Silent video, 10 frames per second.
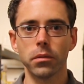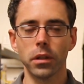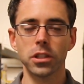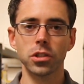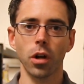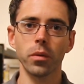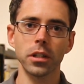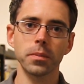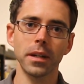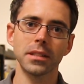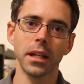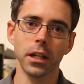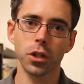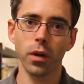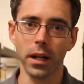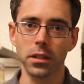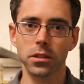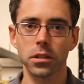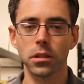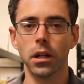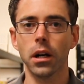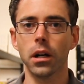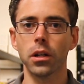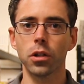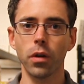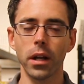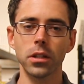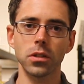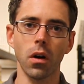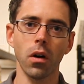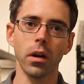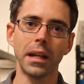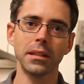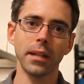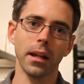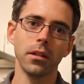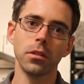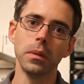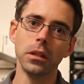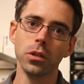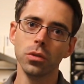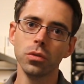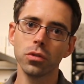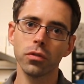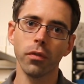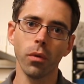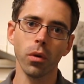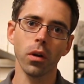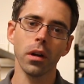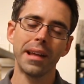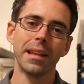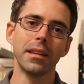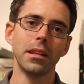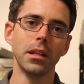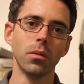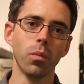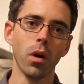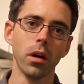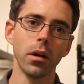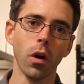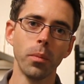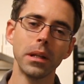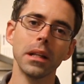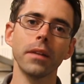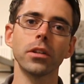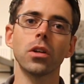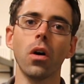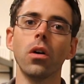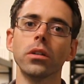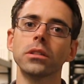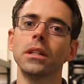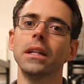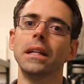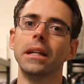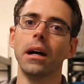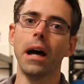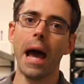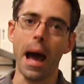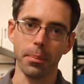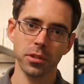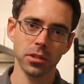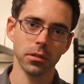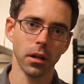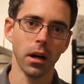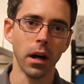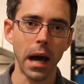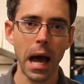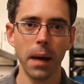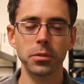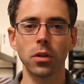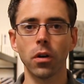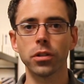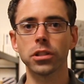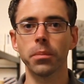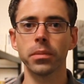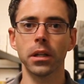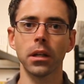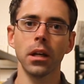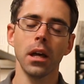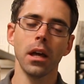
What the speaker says: let's start with this by saying credits. Credits are intended to be used for what OBDeleven calls apps. Apps are something